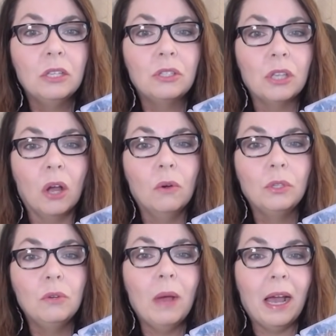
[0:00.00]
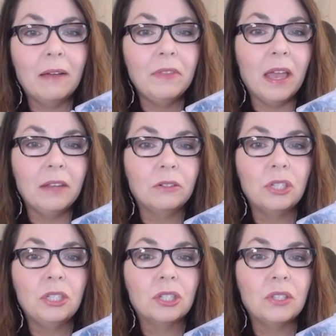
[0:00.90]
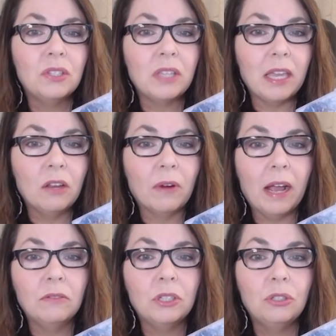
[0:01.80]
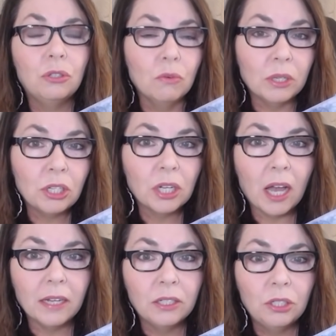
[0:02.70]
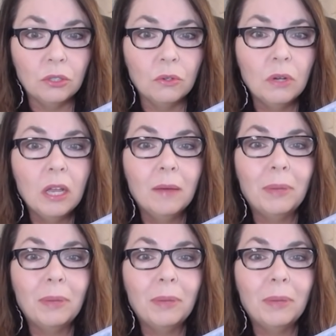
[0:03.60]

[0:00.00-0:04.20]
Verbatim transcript: So you have the energy, just stay grounded, do what you got to do,